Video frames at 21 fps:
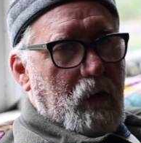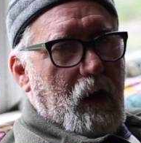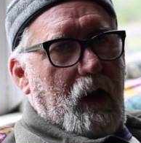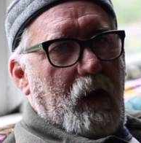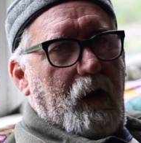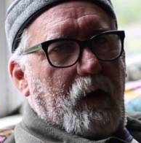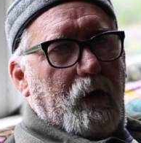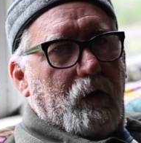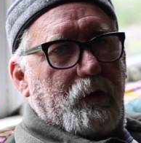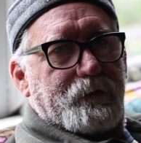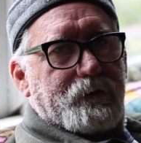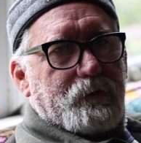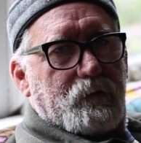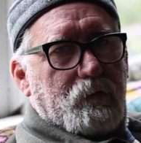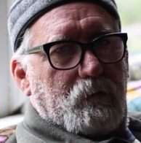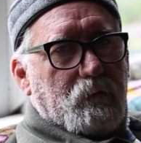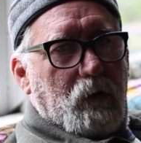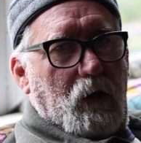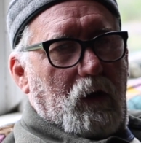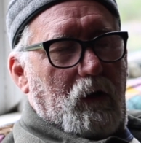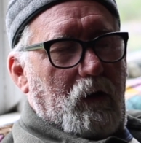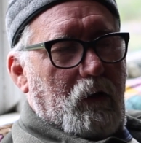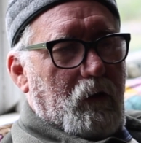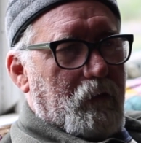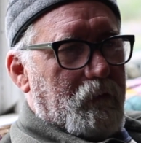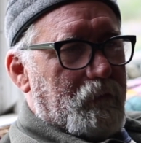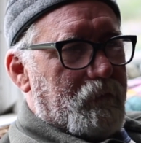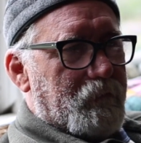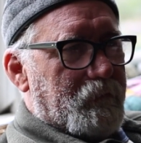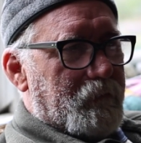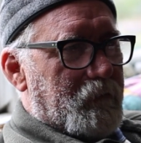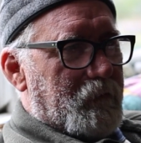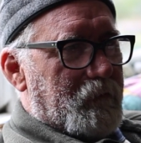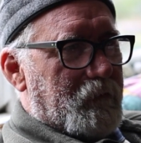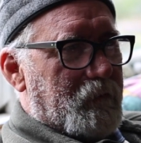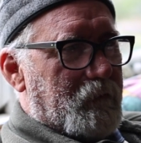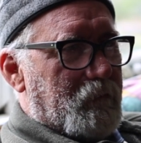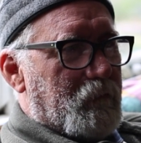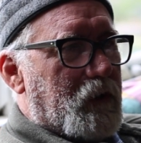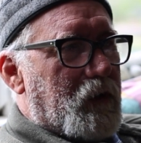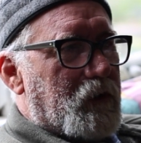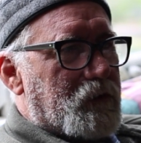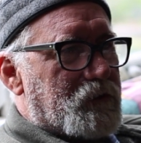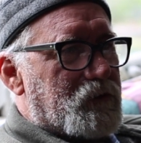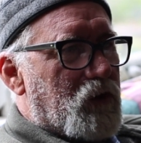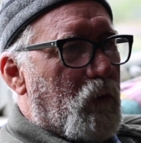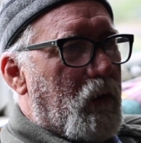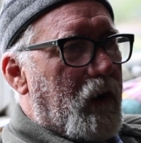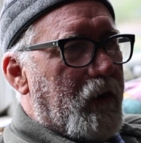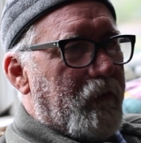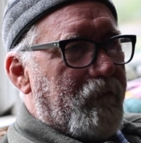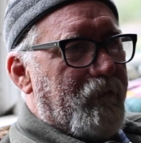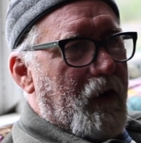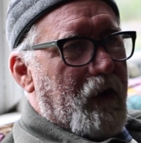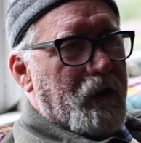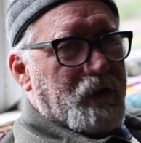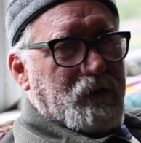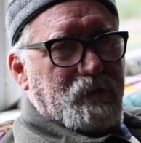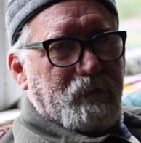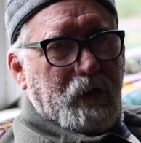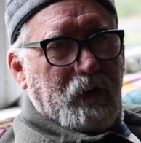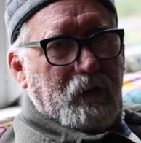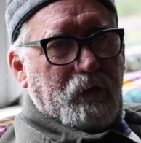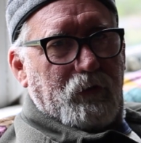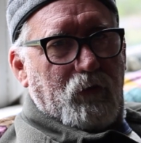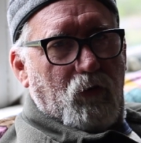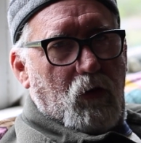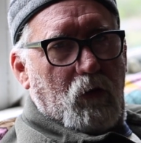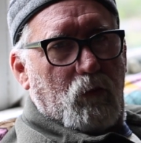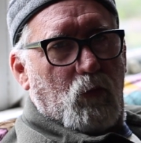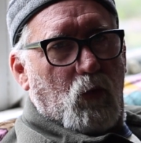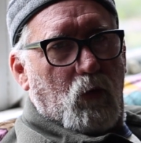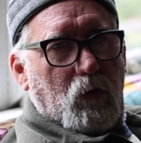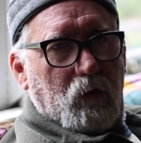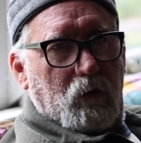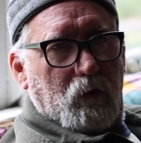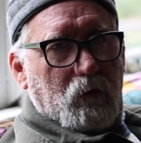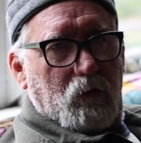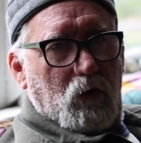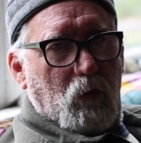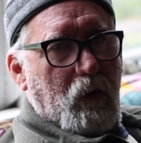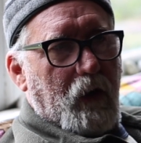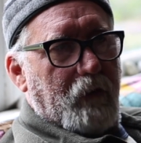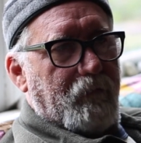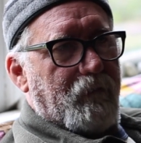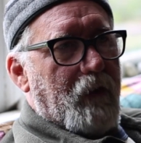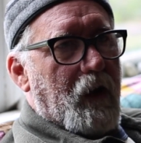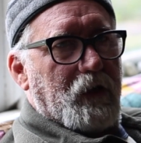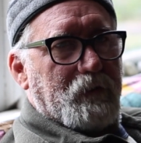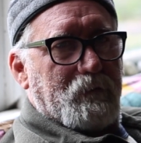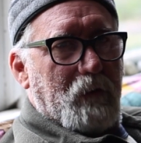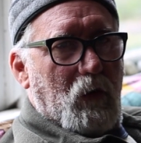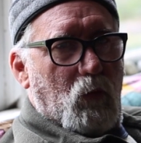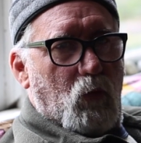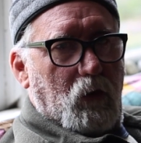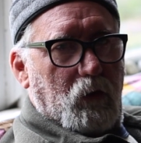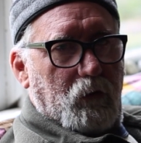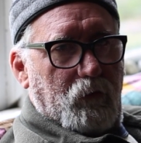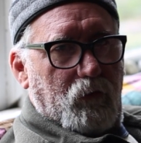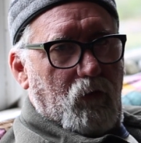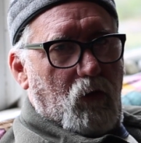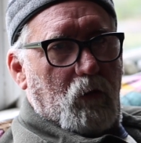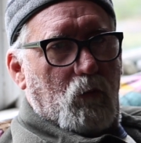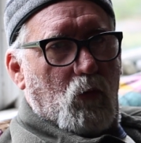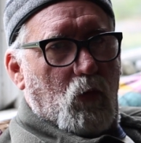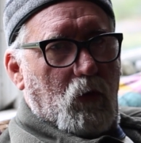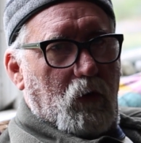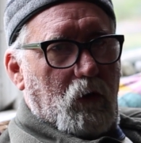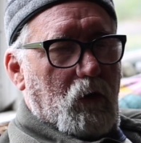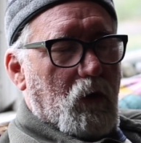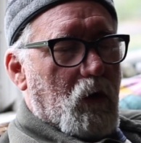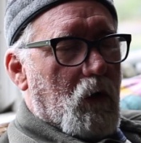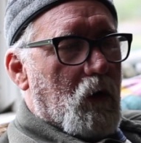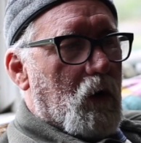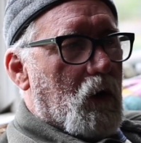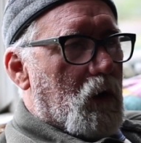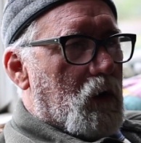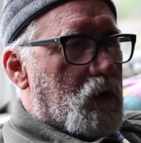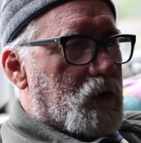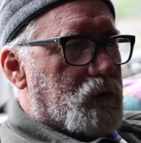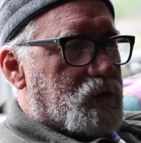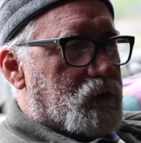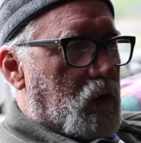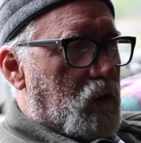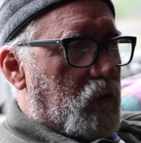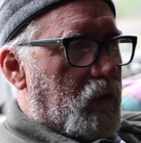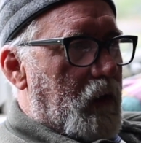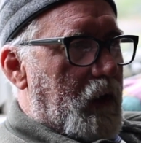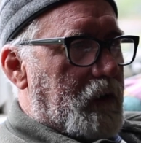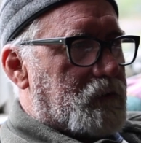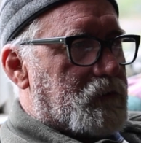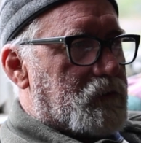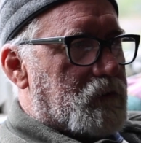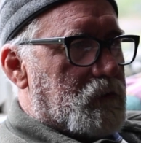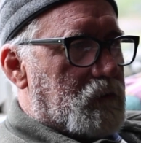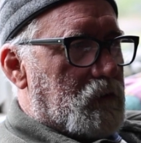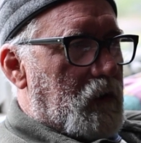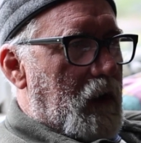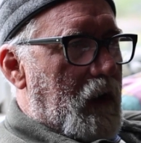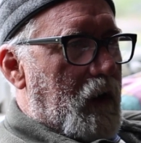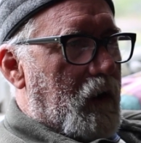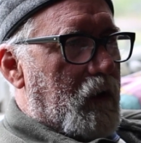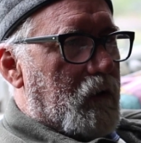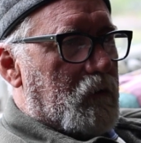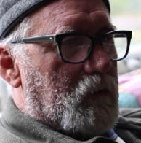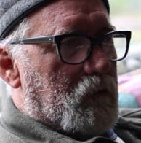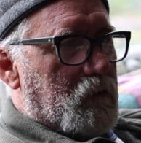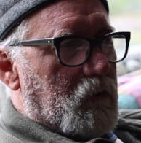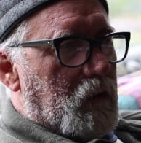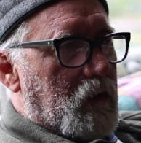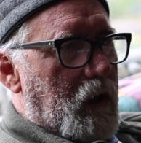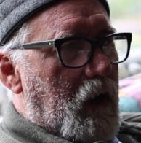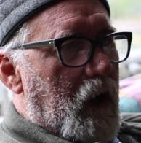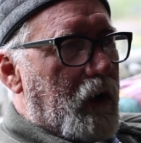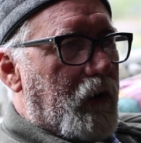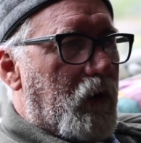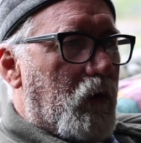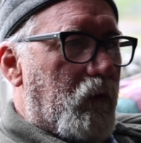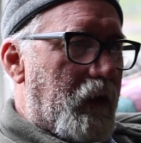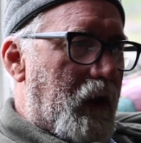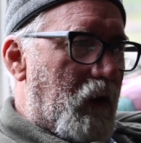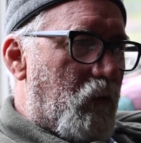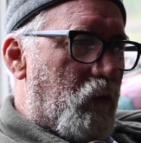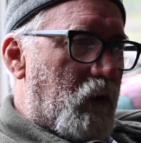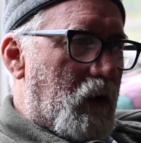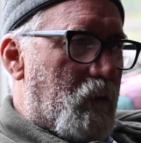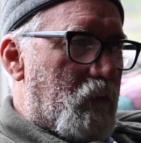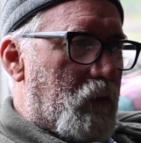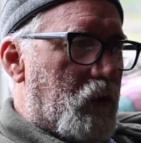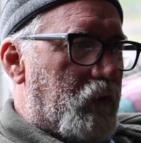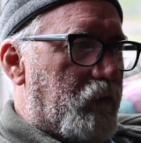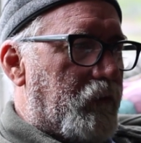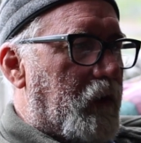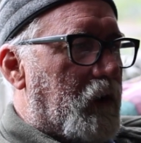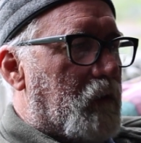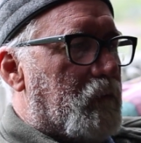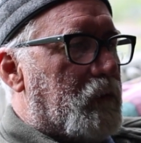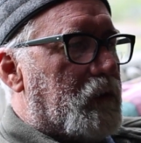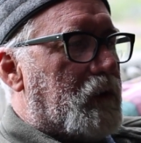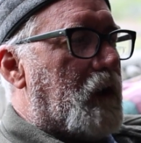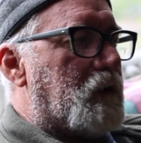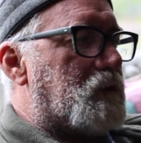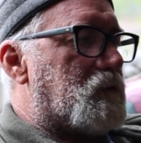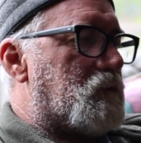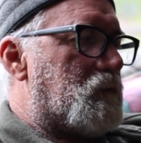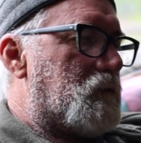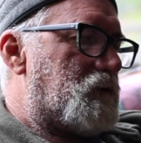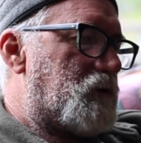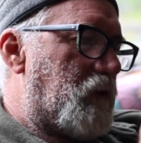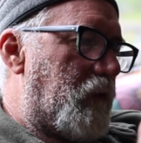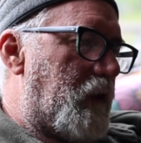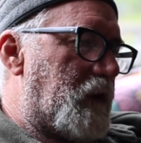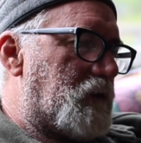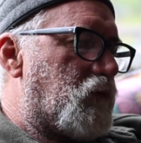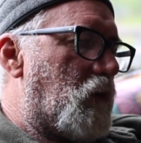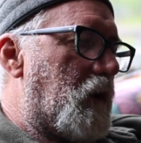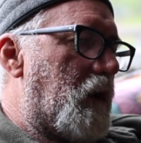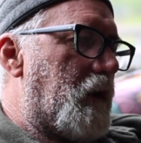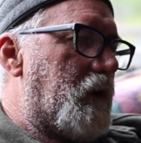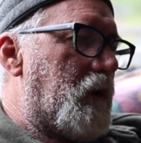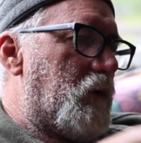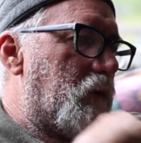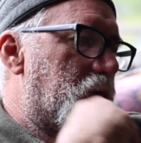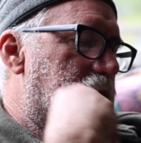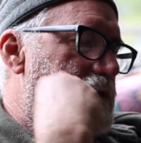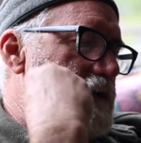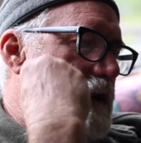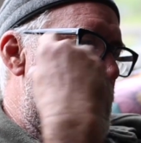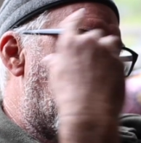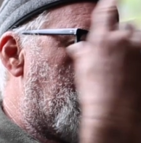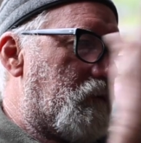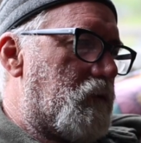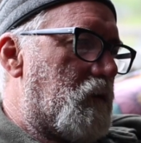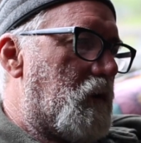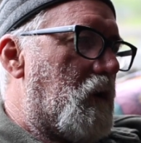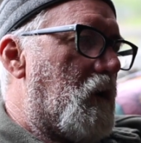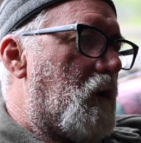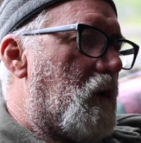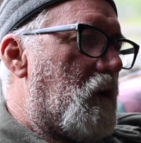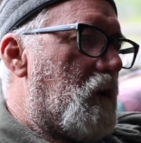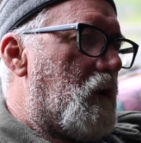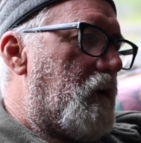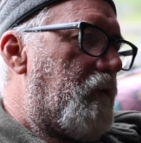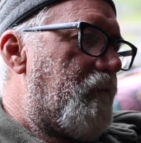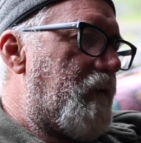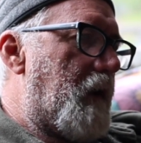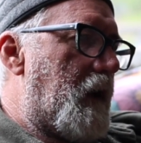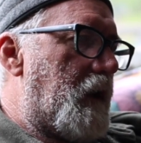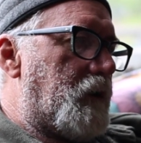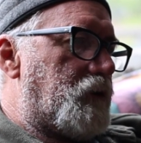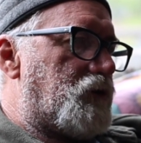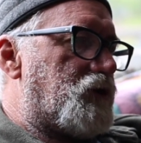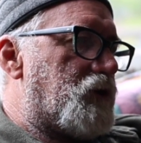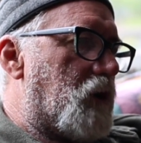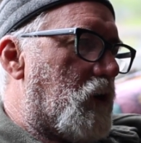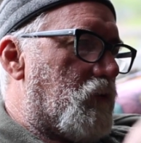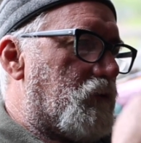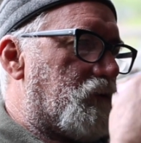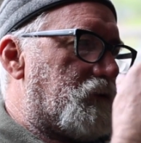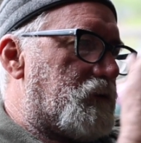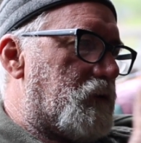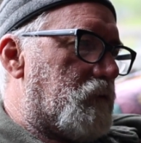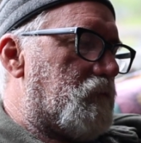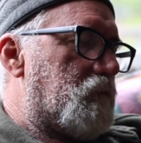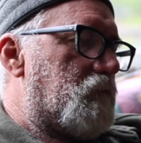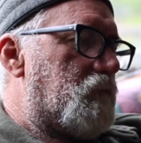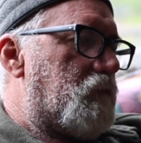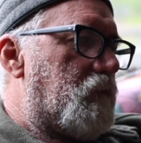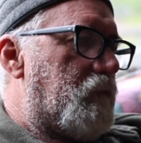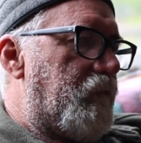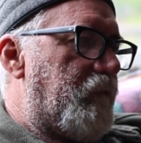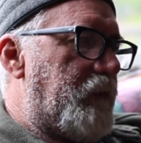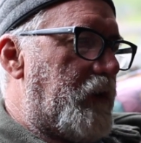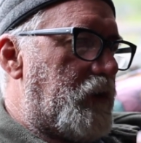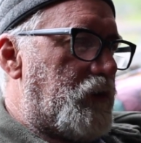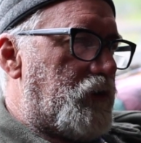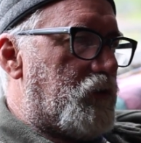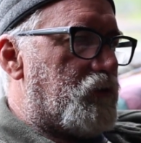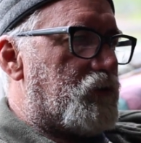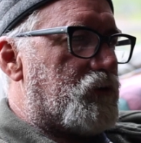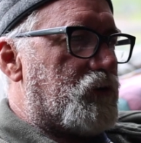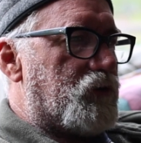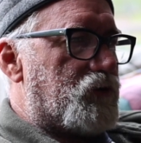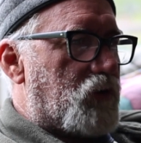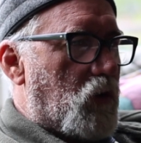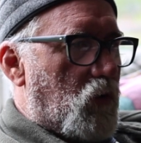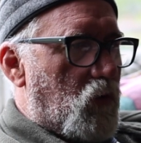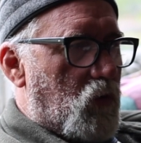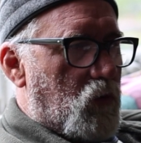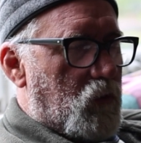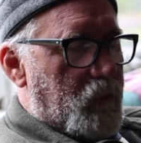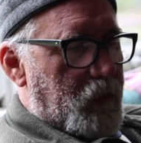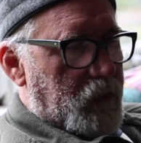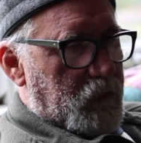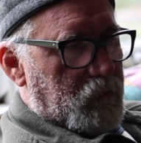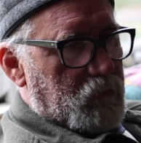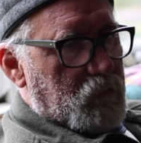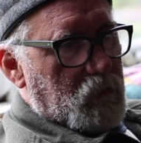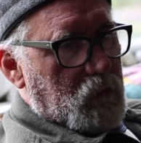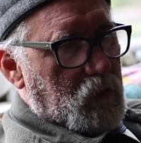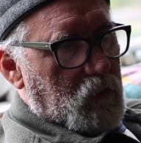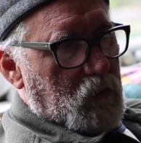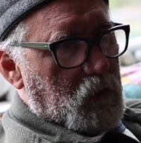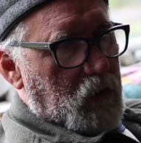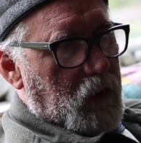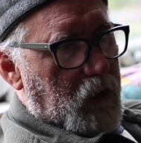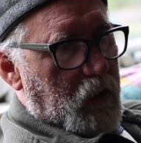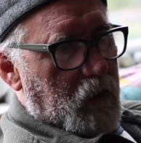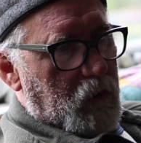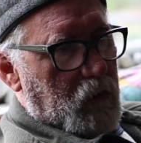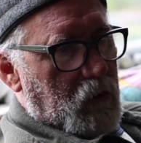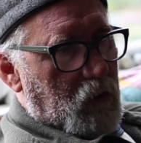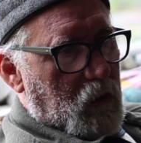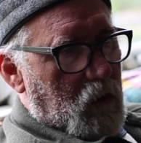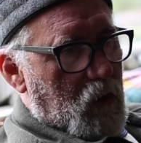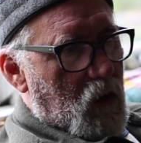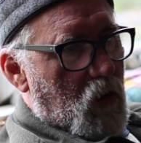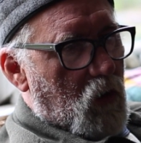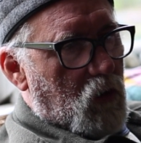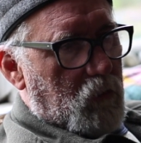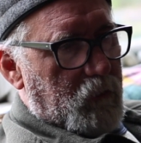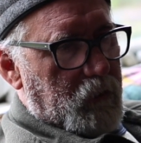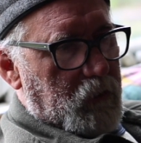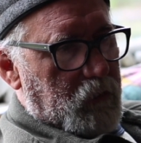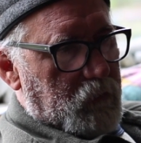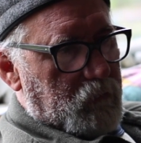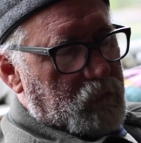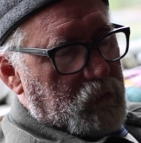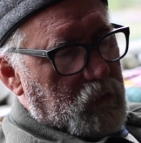my house because nobody finds me in Throckmorton. Nobody finds my work in Throckmorton. So that's that, and I knew that when I moved there. But that's what I do is I find shows and venues to show them and haul them